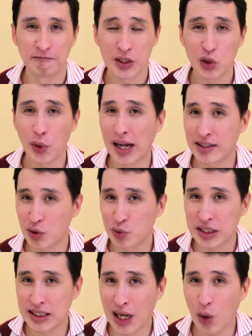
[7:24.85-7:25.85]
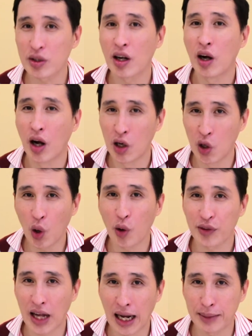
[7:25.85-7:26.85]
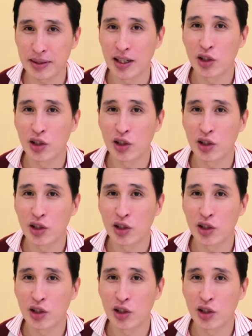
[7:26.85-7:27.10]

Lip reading: So as a result, a lot of times